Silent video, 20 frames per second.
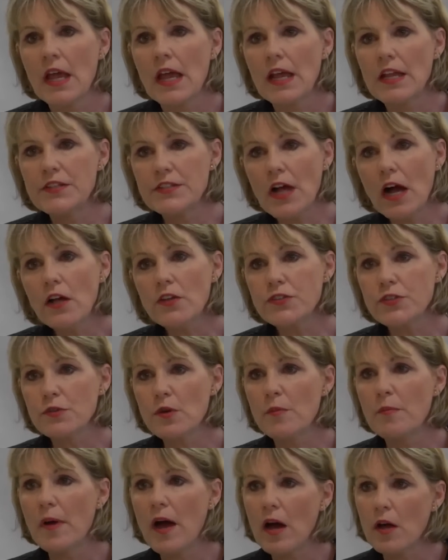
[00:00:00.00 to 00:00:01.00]
it's also
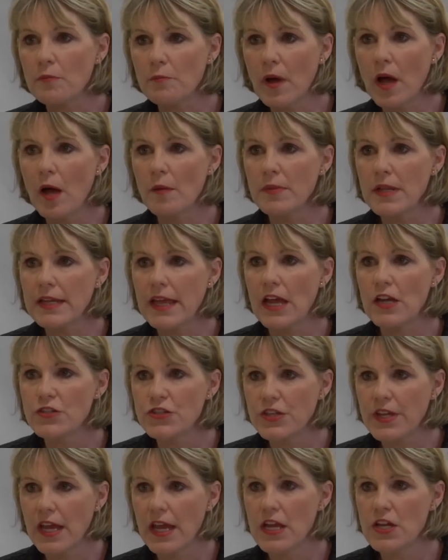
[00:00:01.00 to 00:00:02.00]
about public
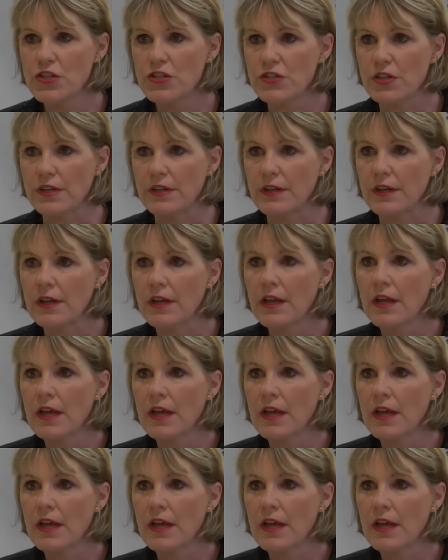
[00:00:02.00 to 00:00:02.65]
education